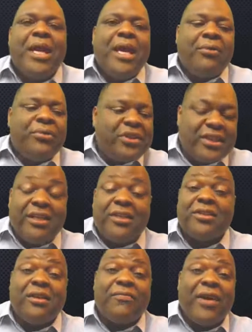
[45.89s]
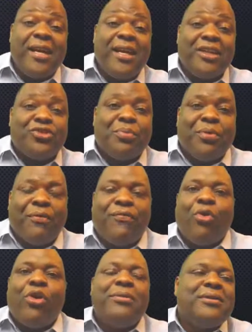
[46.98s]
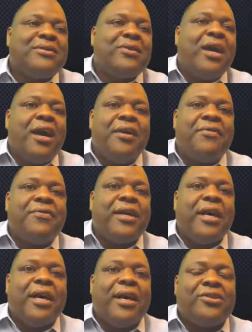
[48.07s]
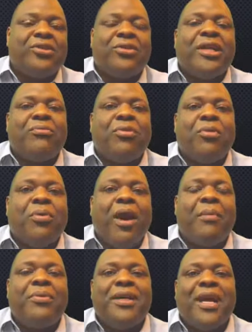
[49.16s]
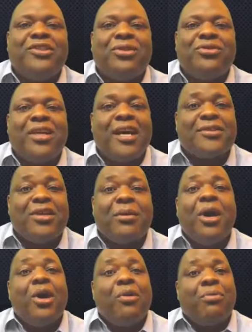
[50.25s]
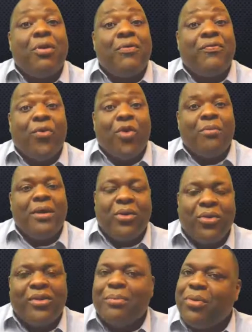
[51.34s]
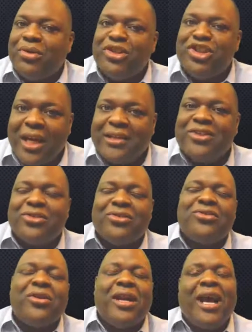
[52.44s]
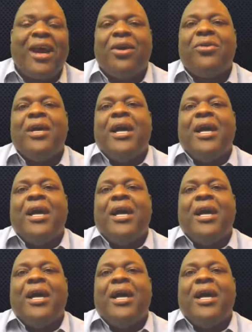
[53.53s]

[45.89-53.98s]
And we're just getting into the financial performance of a turnkey rental property. I showed you guys a pro forma, or the projections on how